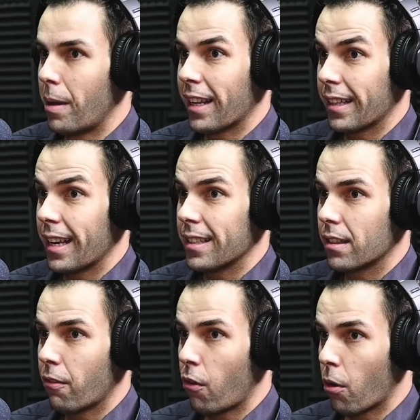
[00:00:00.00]
bet
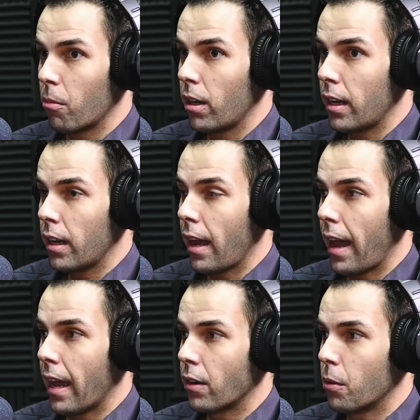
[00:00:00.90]
against the formula
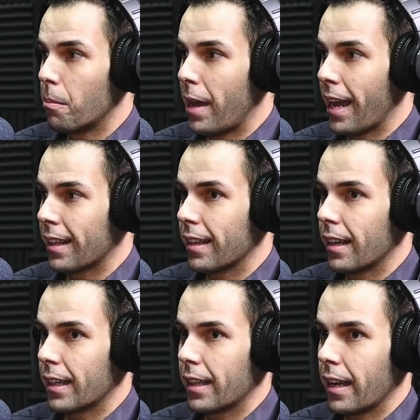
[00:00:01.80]
and you bet
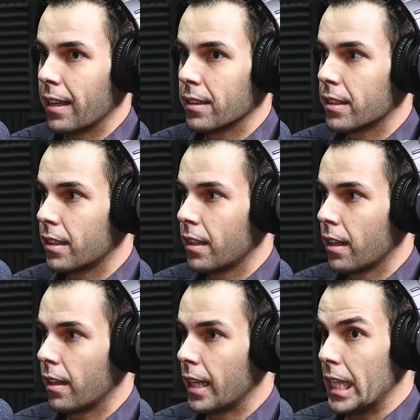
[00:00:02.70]
against
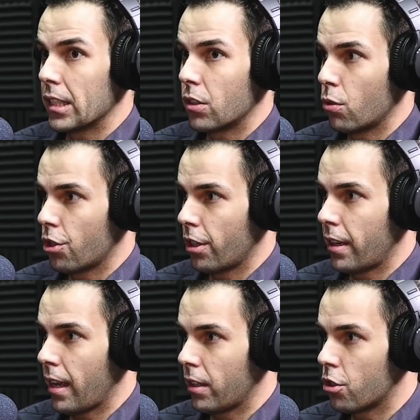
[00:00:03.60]
the institution
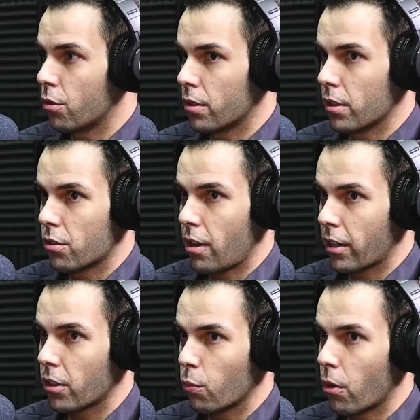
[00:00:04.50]
that issues the
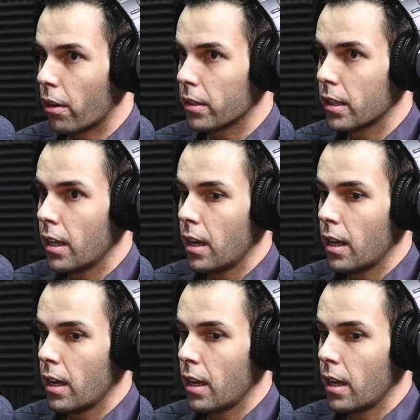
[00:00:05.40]
structured warrants.